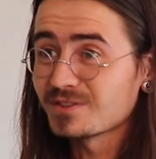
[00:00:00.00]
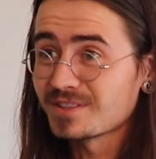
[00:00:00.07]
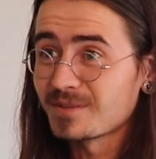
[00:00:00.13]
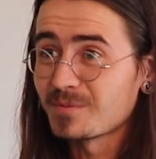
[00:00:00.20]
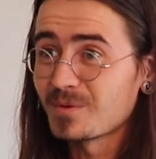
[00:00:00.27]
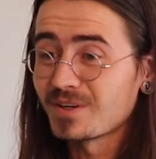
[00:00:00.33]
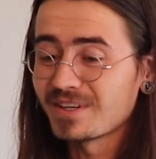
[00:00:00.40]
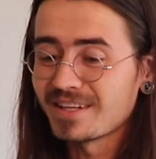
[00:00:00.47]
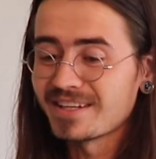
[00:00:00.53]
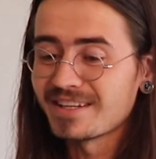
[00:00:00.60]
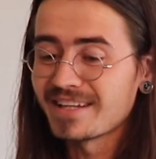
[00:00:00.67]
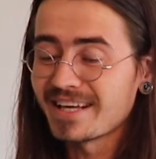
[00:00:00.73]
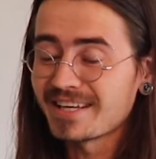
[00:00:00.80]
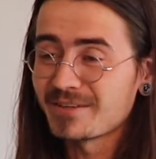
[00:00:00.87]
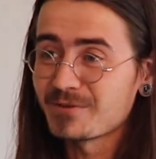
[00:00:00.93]
someone, and then
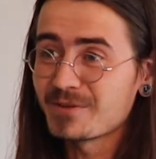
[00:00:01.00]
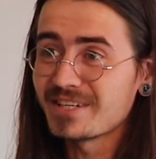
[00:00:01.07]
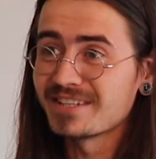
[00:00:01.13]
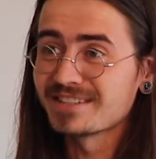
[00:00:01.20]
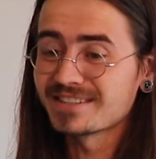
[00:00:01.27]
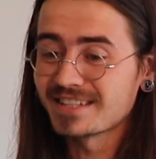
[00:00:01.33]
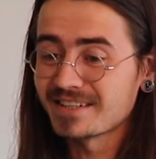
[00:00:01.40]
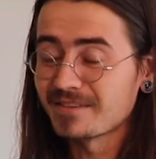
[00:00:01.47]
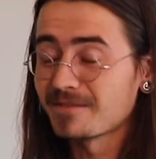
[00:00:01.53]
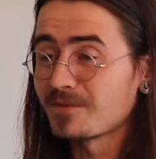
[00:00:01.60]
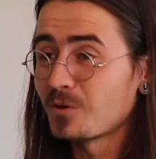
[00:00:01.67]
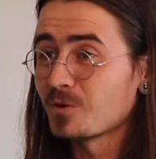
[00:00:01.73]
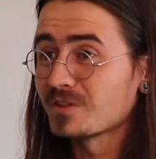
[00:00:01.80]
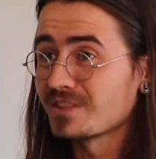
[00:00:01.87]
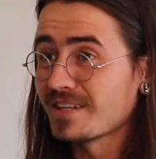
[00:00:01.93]
they can read it and
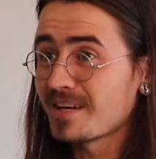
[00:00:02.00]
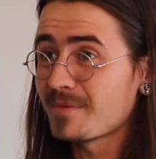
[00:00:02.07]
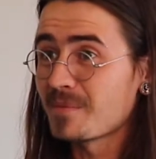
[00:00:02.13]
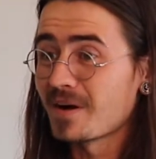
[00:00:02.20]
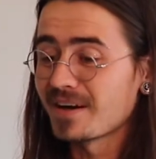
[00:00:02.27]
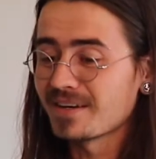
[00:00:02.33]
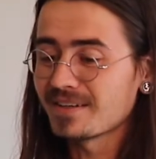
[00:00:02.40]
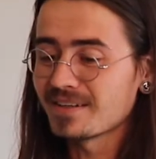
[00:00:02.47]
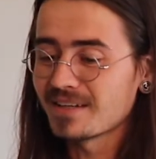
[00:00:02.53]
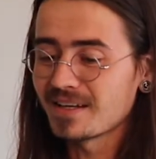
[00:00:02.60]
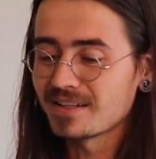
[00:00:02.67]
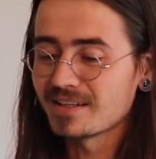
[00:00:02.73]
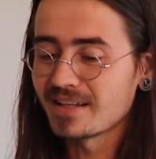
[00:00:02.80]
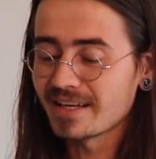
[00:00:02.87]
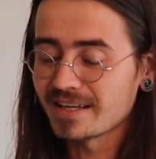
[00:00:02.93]
unfold in their mind,
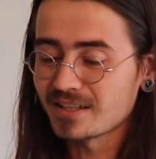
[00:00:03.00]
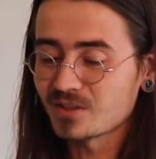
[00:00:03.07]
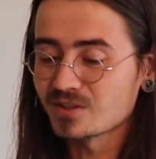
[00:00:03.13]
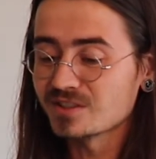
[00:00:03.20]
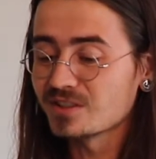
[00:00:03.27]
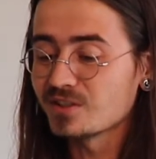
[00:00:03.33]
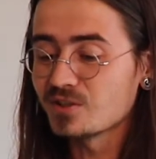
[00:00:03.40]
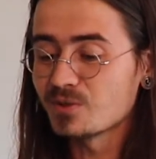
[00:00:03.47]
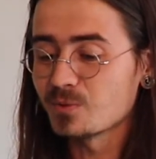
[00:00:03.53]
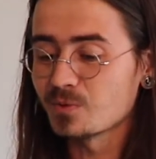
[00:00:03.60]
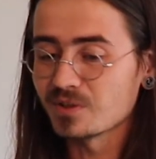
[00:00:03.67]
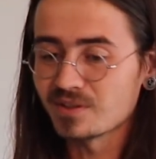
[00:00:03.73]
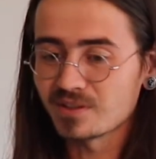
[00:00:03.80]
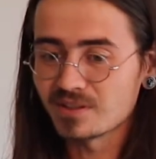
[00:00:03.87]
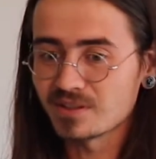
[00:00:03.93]
and then they can continue
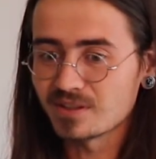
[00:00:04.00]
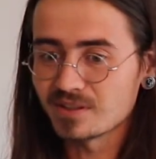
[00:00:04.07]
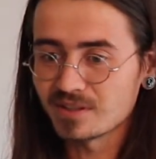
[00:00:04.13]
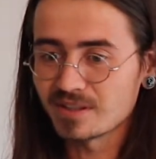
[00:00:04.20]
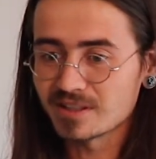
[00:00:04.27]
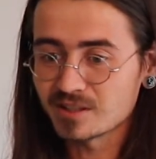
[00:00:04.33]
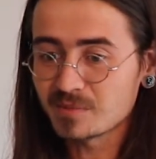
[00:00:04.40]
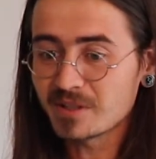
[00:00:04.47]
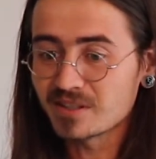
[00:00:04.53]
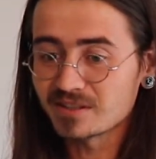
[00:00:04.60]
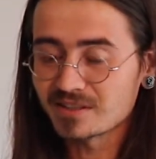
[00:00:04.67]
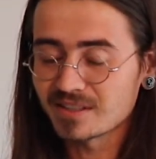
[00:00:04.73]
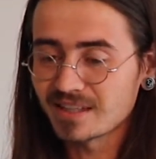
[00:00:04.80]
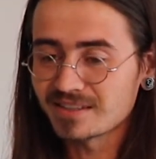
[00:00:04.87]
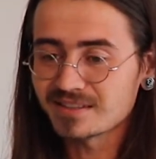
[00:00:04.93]
with the
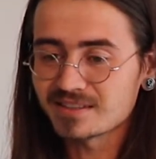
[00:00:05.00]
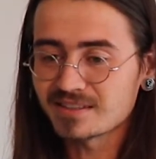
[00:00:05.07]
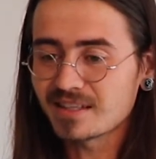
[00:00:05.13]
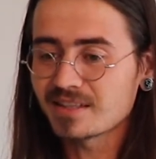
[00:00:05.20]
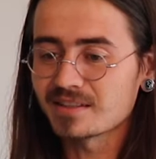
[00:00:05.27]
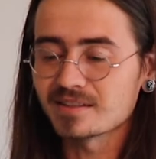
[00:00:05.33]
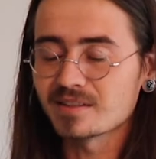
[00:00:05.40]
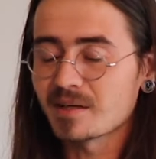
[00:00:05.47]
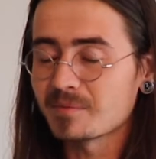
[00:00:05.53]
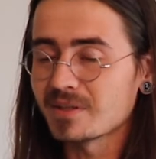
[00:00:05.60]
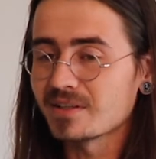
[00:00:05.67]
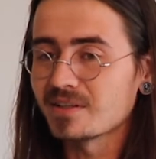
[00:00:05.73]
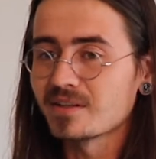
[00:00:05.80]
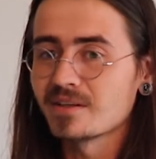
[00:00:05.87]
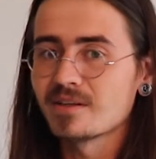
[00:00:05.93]
experience and understand it. I
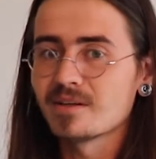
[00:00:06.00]
mean,